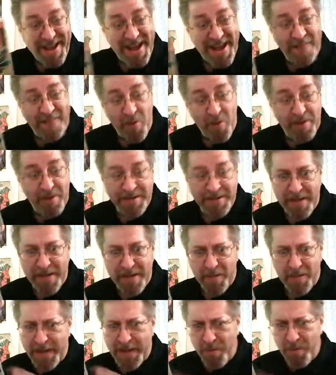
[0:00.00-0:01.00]
And Royer saying,
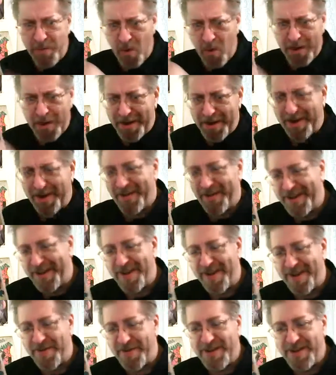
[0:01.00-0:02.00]
but he wanted it on the cover.